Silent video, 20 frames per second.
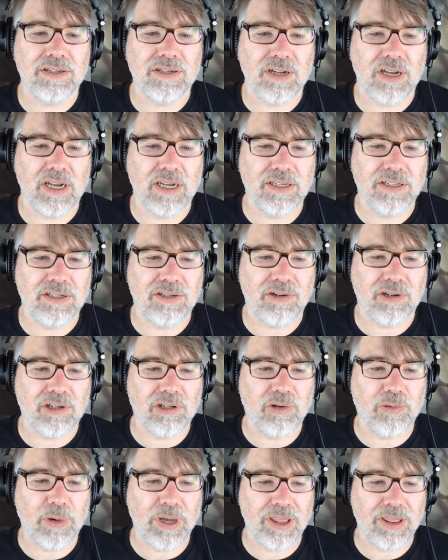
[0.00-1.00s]
I
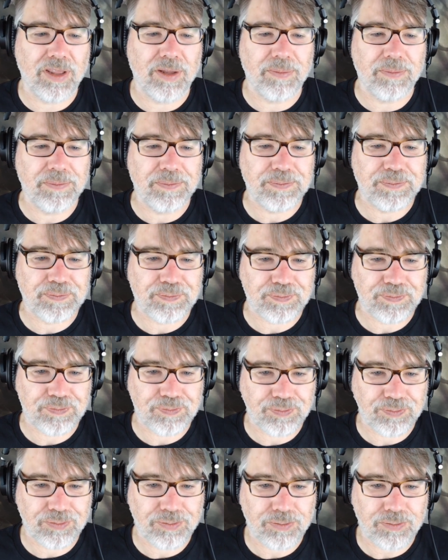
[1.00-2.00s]
struggle with them.
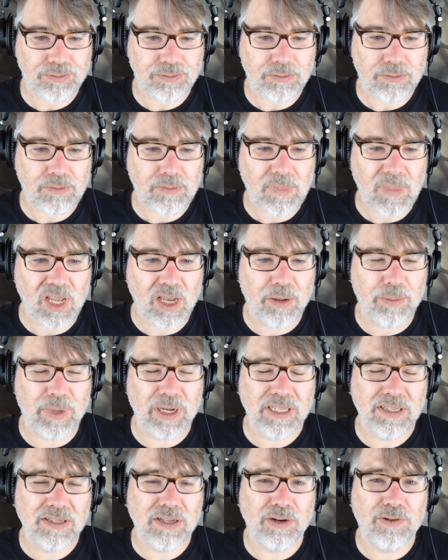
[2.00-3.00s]

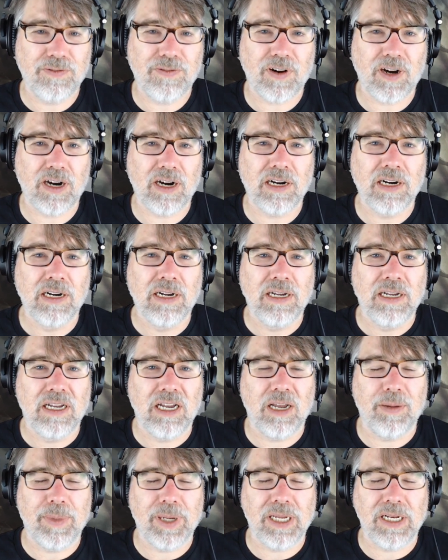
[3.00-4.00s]
But so far,
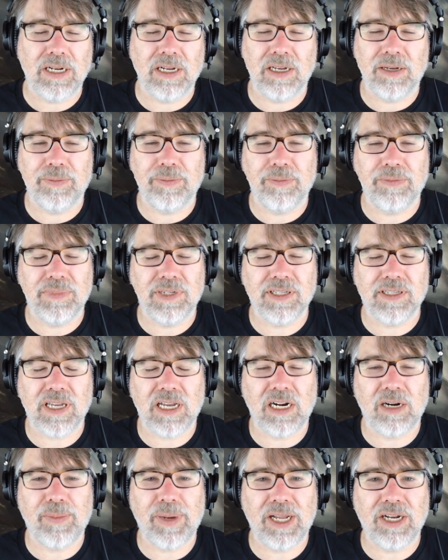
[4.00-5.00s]
I mean,
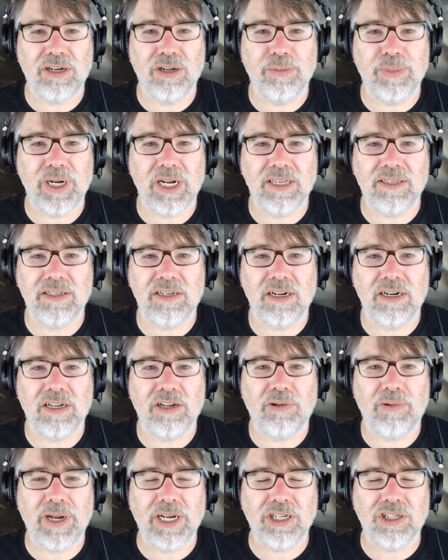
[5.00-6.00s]
designer Matt Newman has done
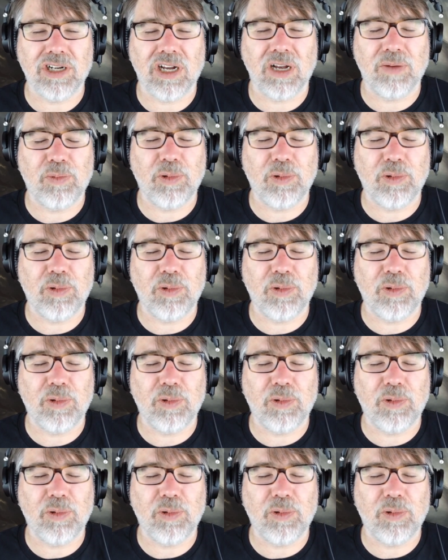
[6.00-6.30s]
a great job